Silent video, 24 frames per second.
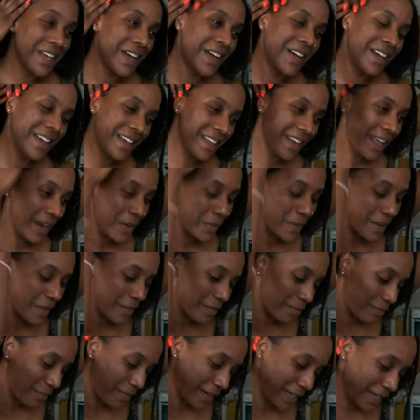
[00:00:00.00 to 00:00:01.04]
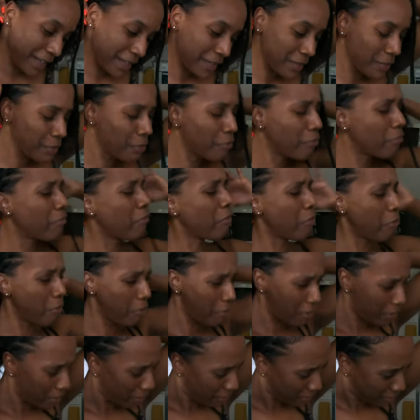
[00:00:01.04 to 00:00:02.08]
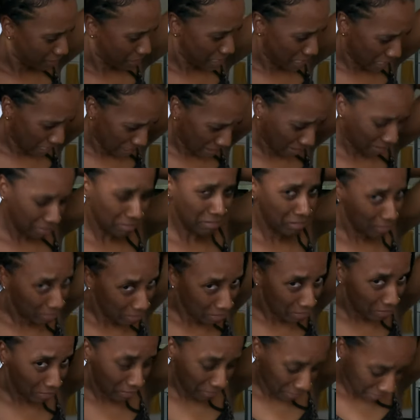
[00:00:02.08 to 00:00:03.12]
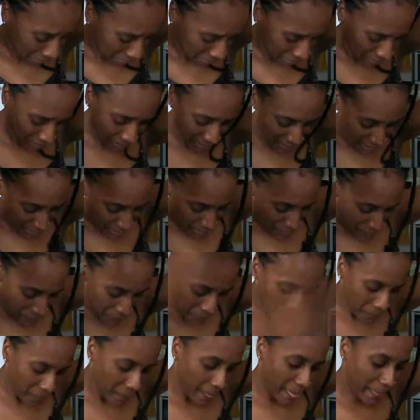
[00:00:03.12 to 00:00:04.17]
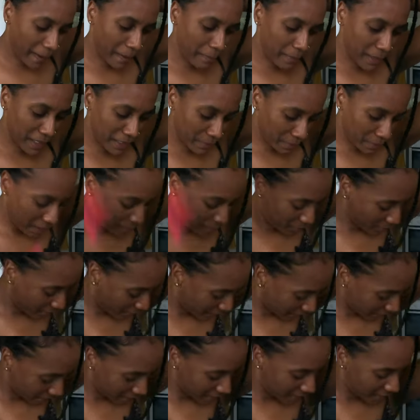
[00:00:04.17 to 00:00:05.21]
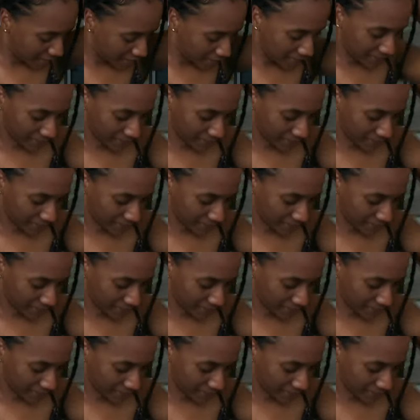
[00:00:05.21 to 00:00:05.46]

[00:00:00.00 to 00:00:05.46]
done. I don't have braids no more. Ah, I miss my braids.